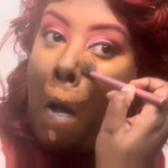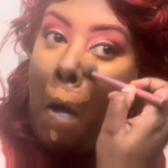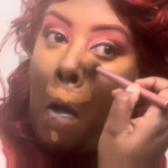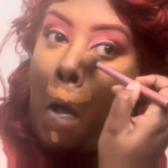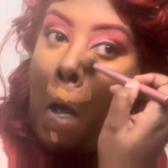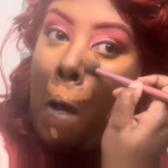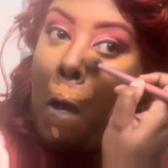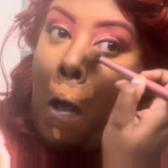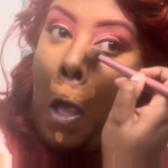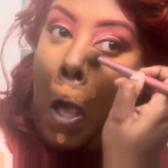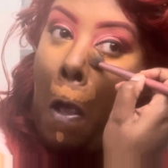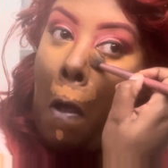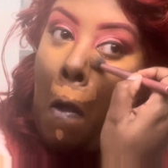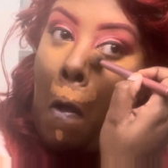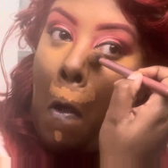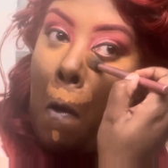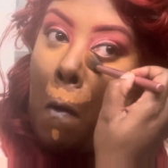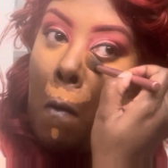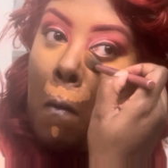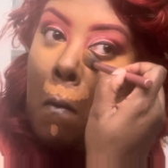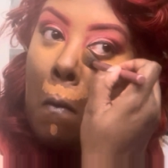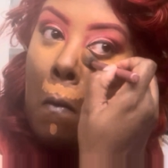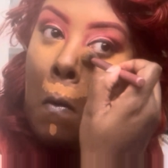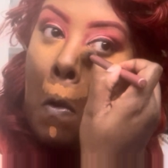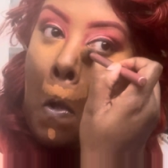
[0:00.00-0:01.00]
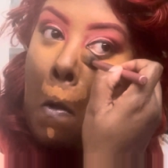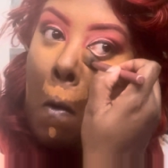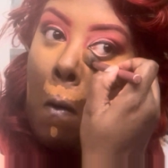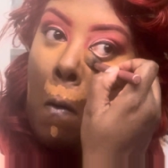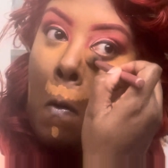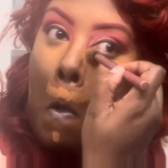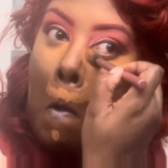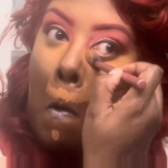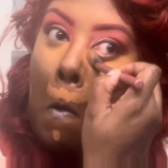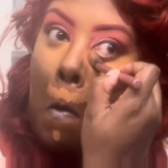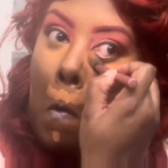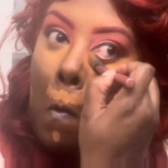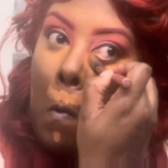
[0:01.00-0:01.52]
My new bitch look
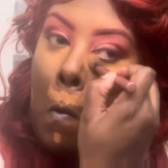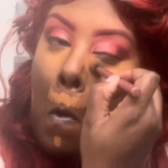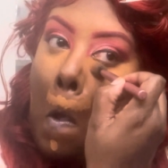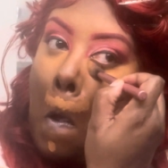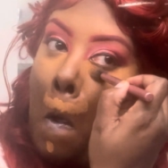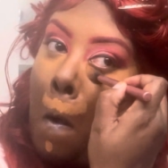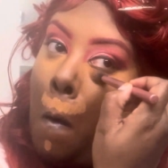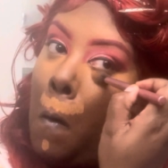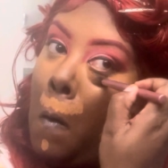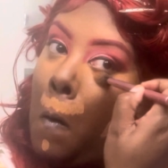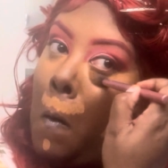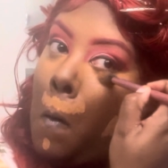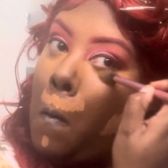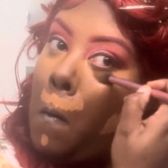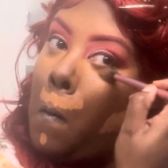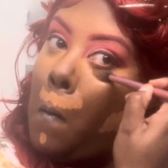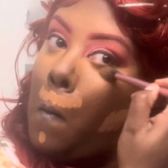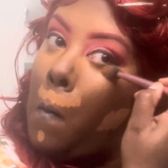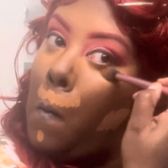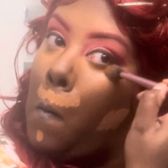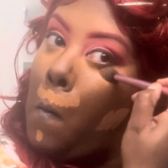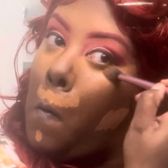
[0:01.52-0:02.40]
like Tyler Perry,